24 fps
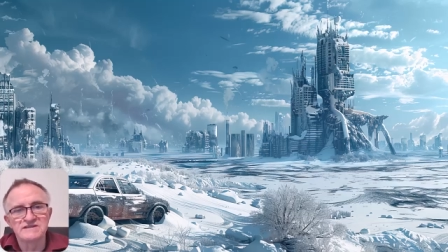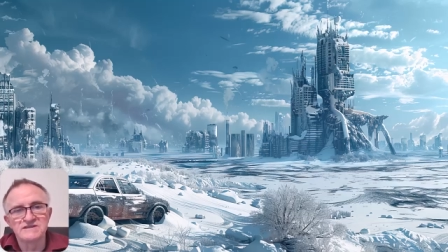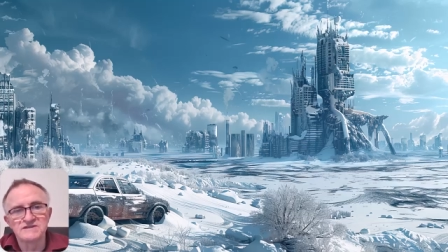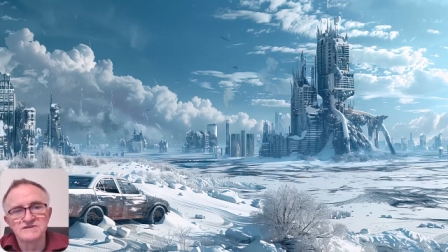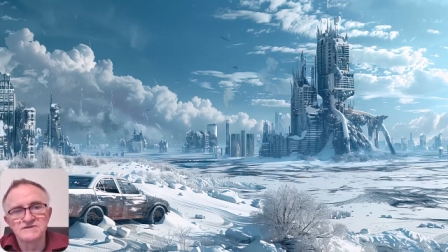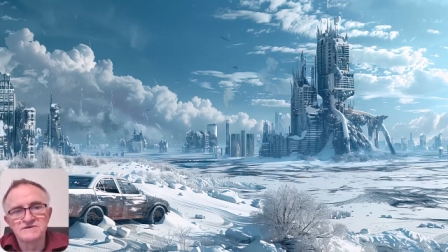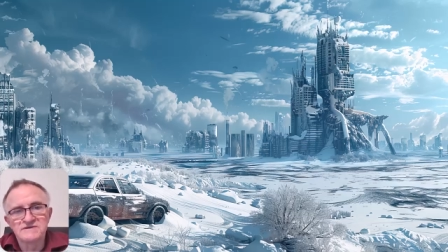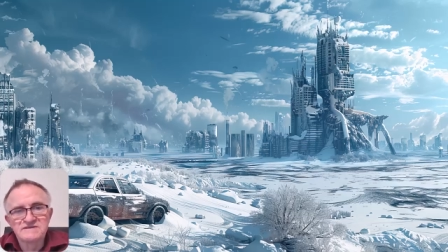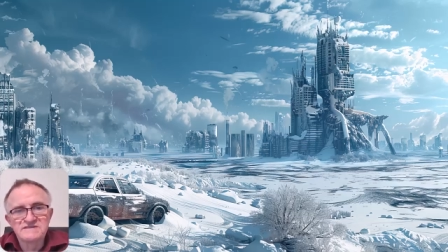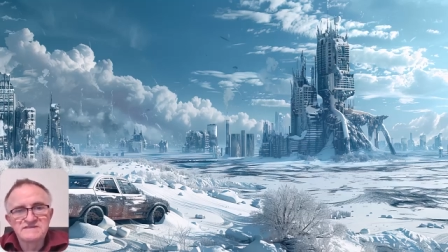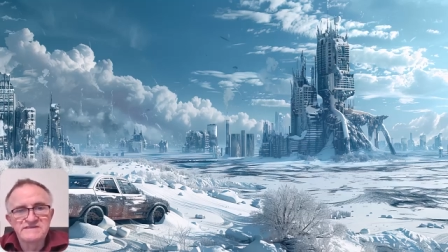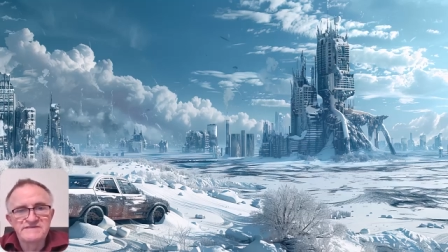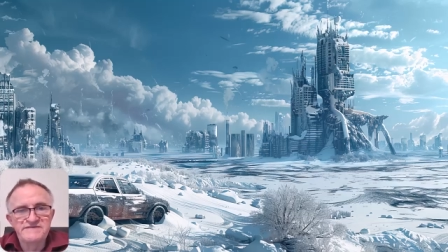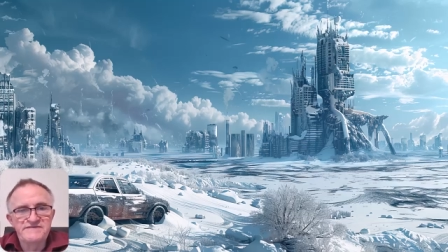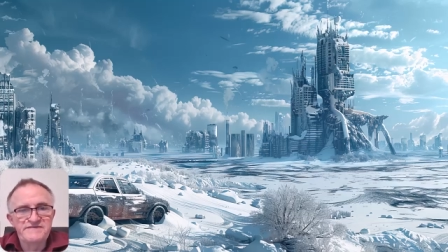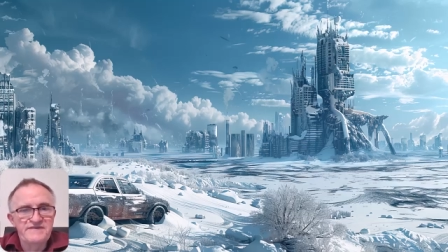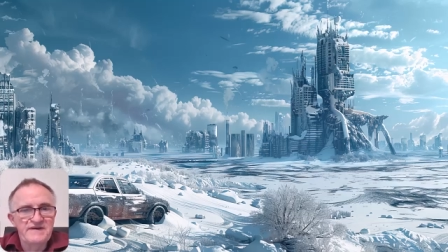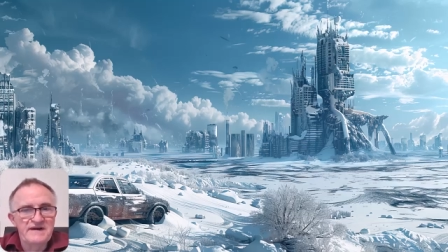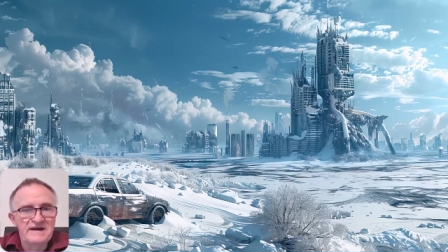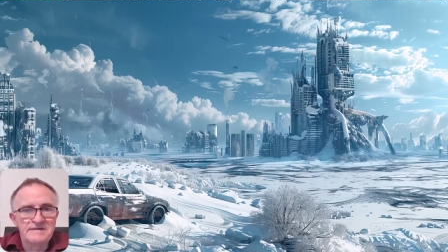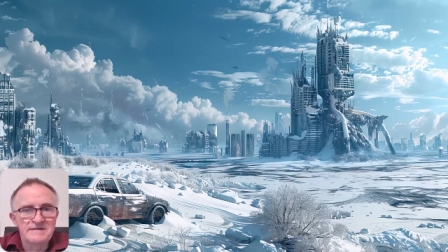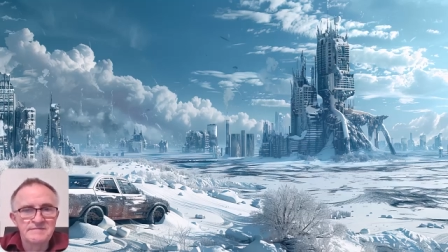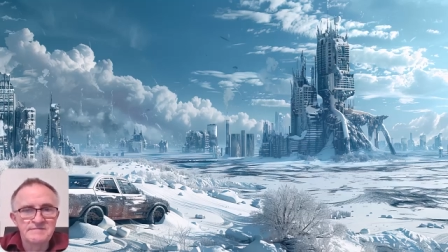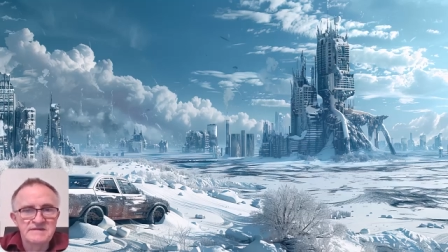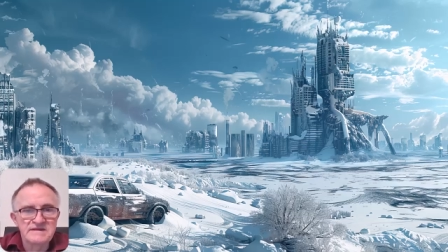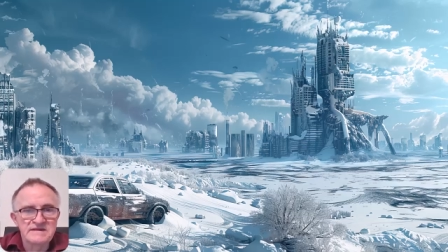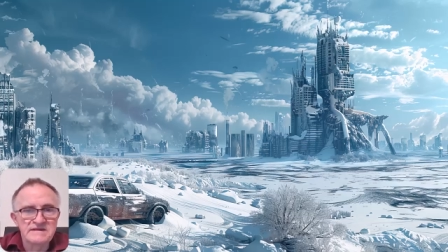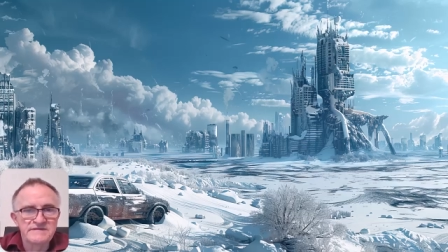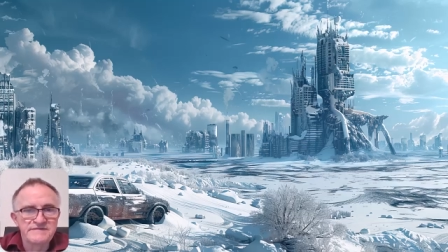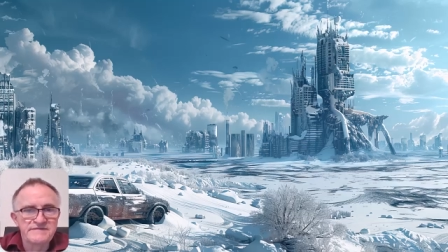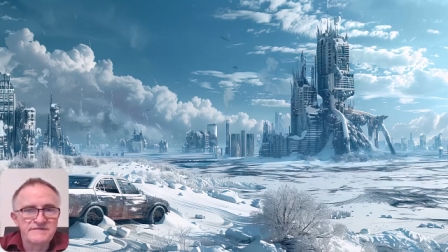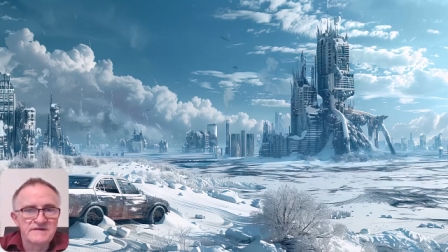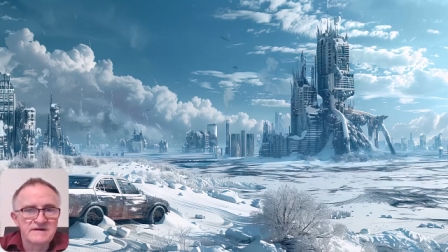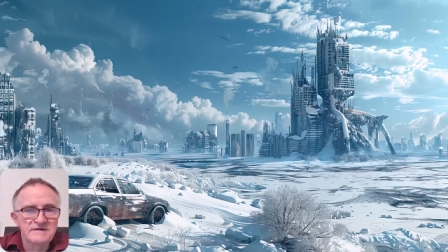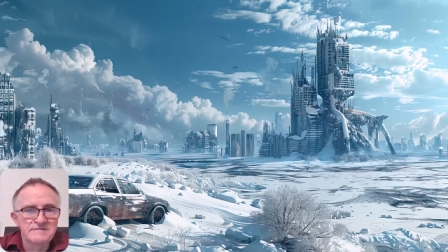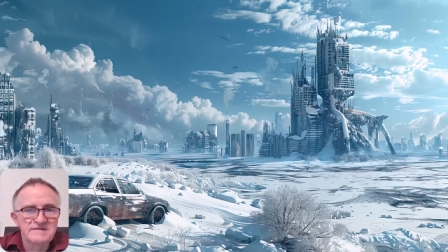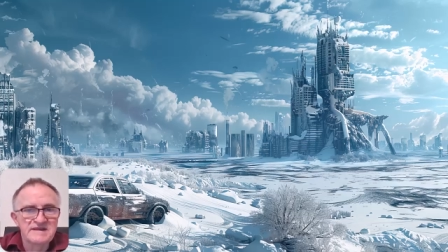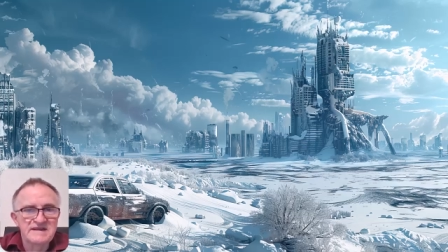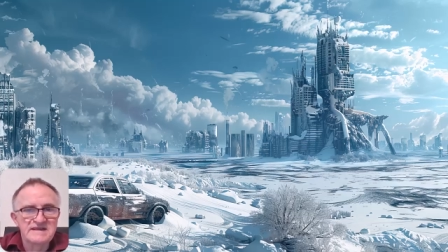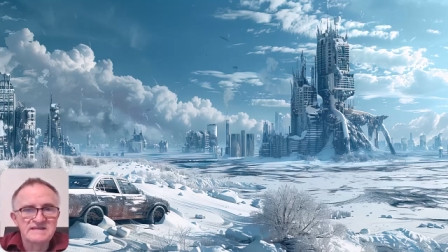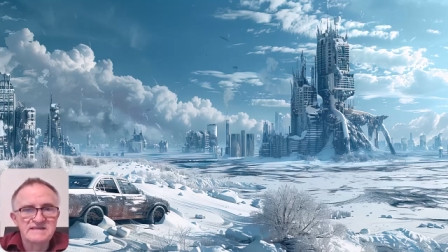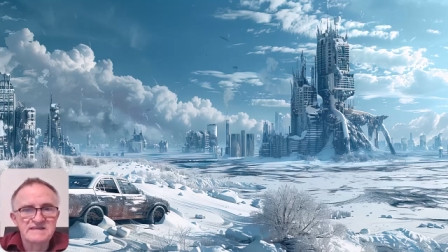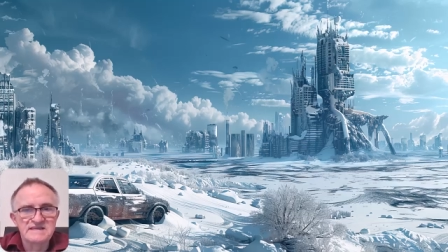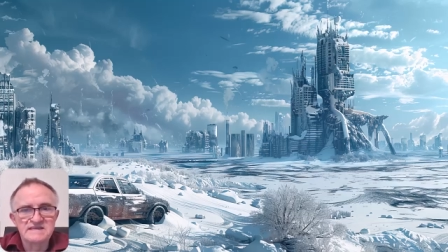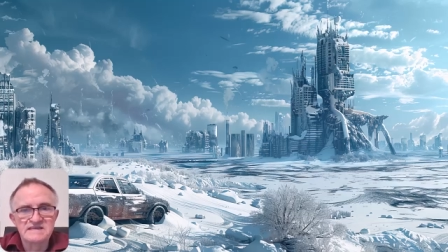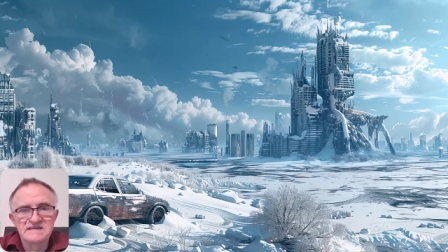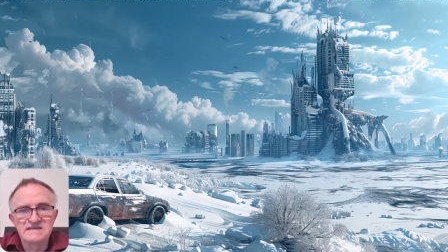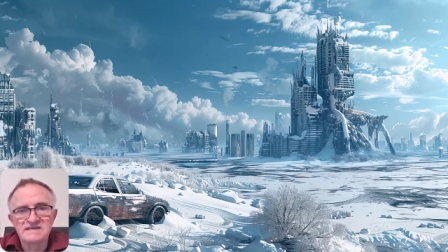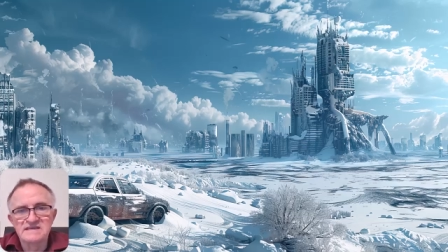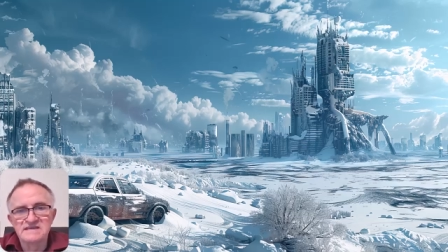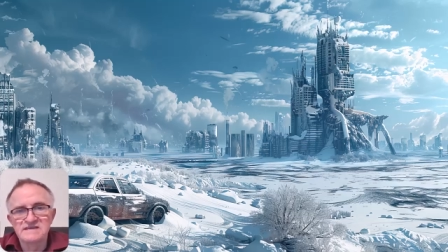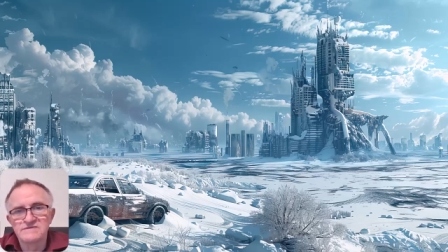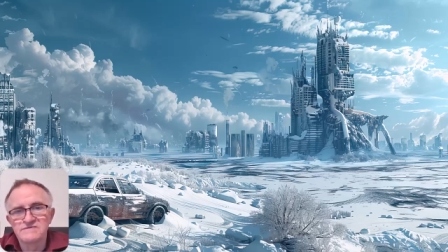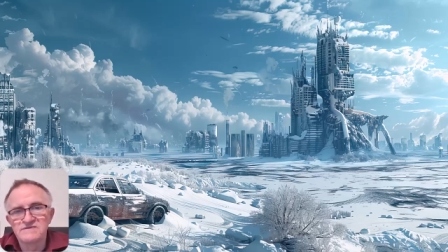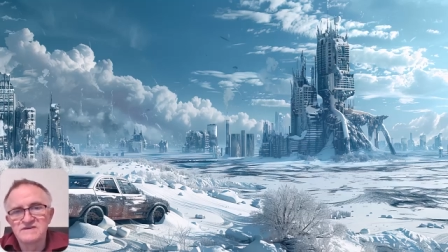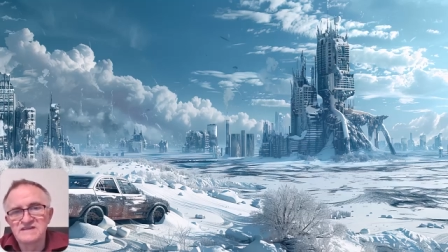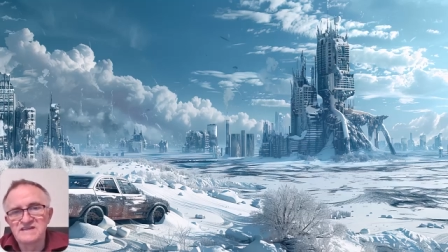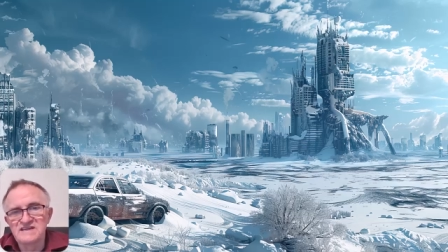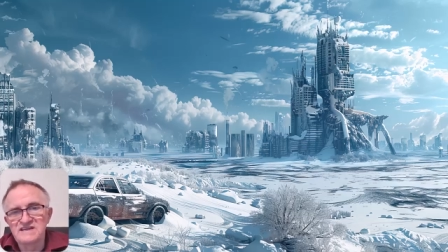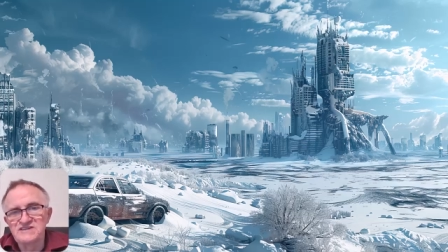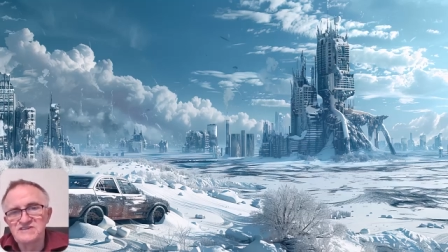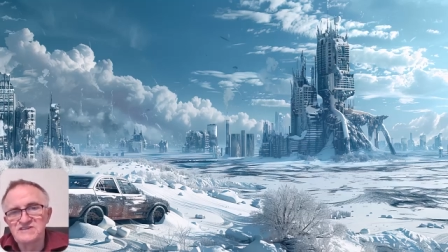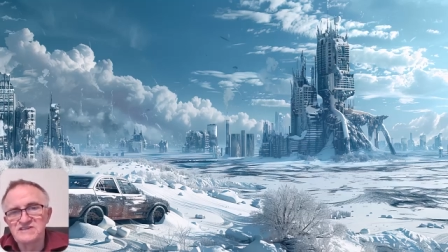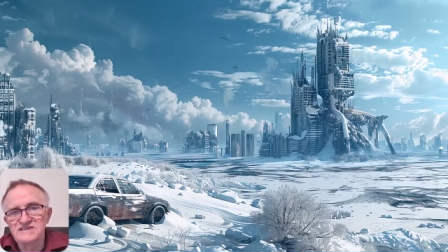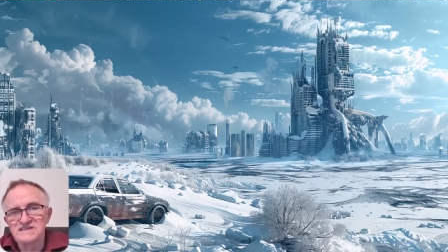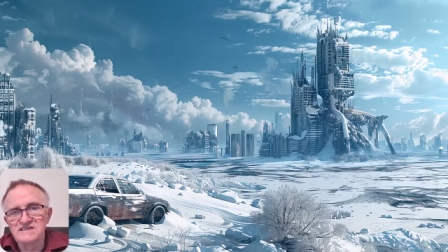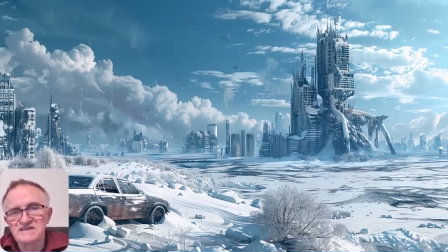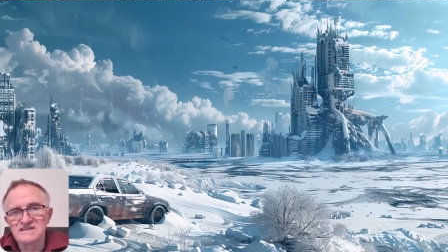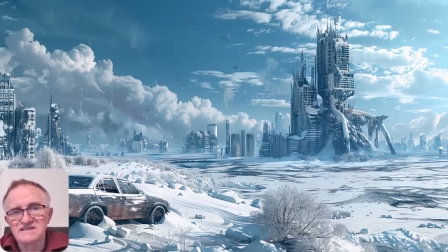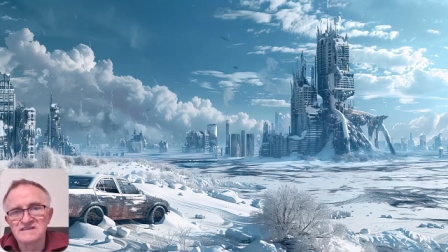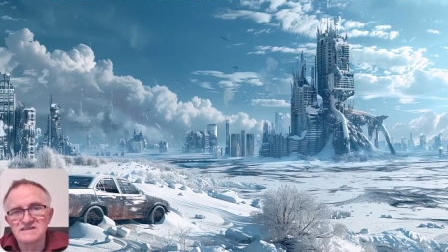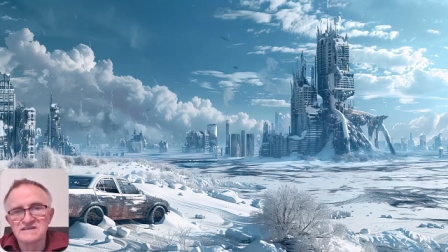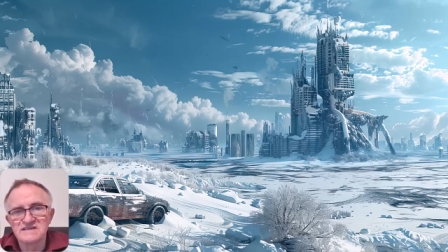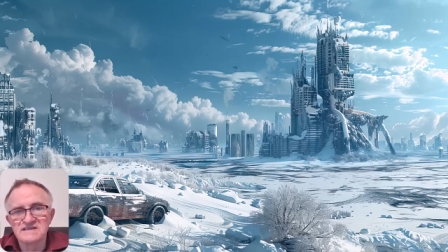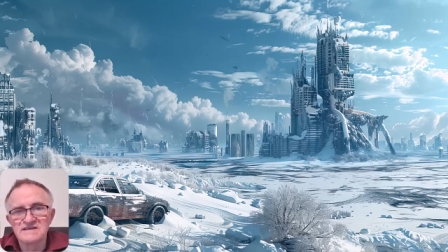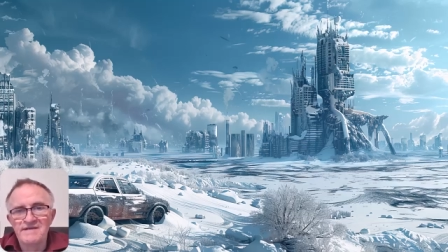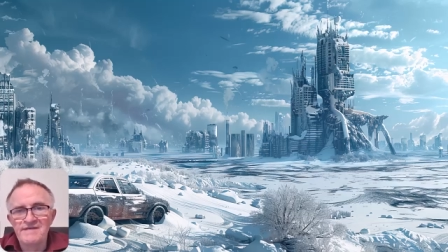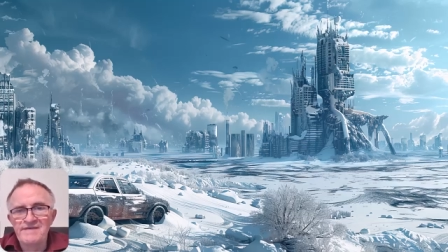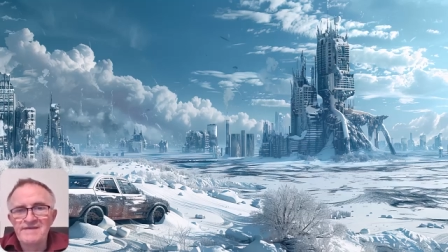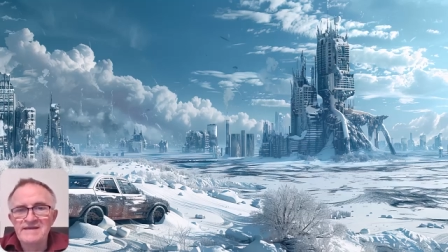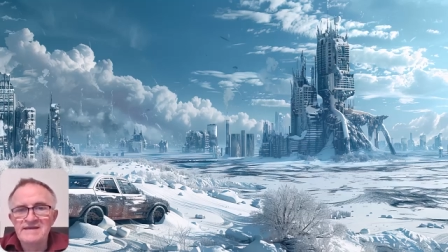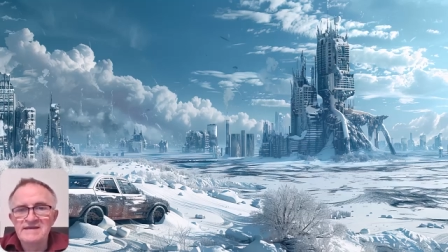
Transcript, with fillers: destruction of farmland, disease, radiation sickness,